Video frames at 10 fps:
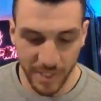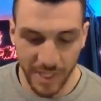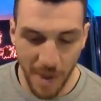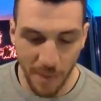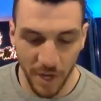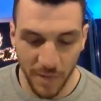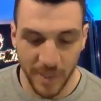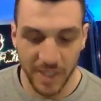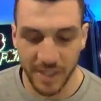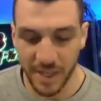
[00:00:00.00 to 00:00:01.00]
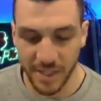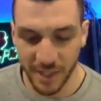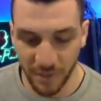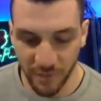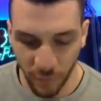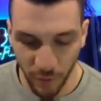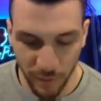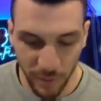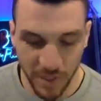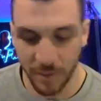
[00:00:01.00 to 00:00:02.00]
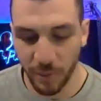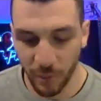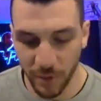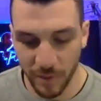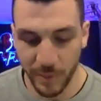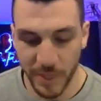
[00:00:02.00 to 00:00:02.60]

Today, we're going to be discussing the 4 most important